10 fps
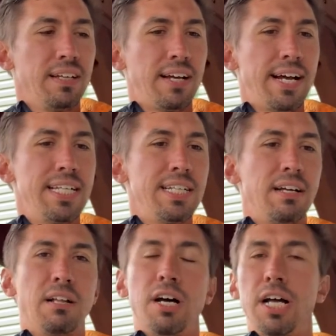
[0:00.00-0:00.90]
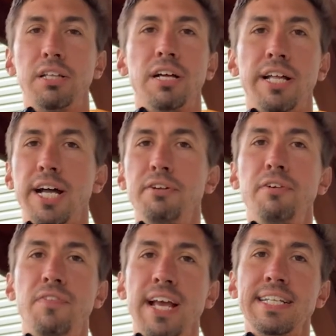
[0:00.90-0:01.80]
A lot of
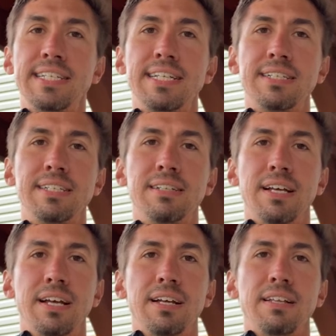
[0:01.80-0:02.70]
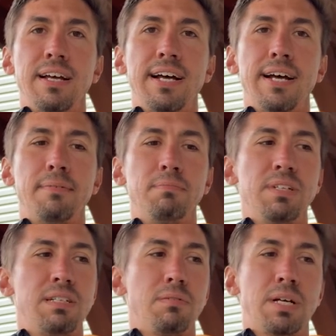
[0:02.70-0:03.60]
new faces
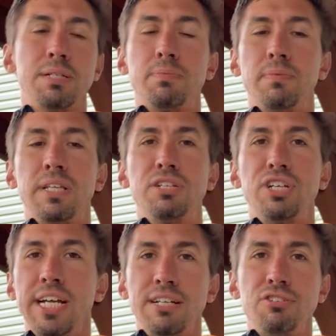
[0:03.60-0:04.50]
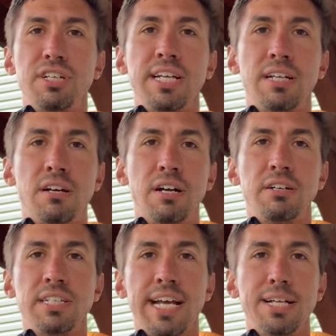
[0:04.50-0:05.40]
because the change in
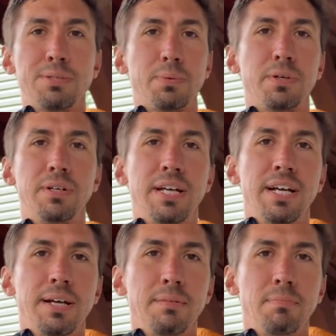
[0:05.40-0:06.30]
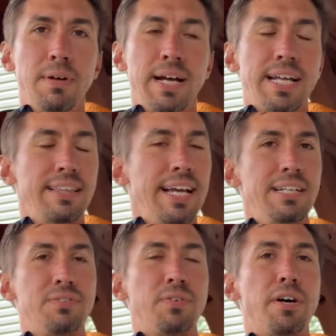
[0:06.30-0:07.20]
our schedule.
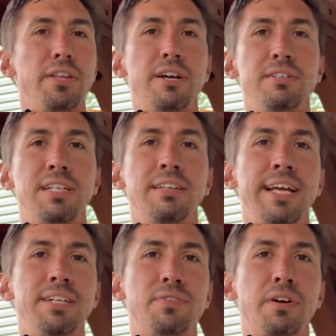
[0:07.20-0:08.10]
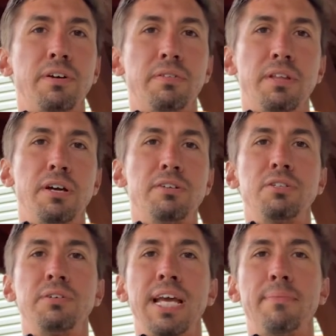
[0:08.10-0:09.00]
Thanks for all those, and thanks for all those
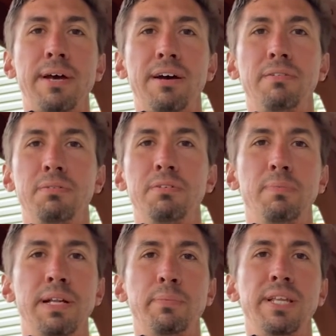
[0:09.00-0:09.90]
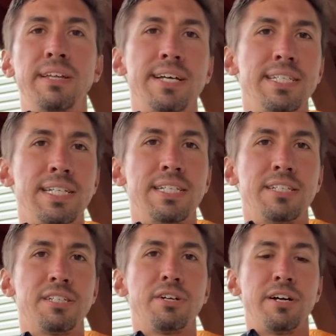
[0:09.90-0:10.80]
who came out who've been with us since
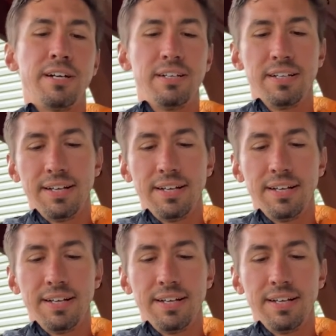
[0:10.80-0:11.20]
the start.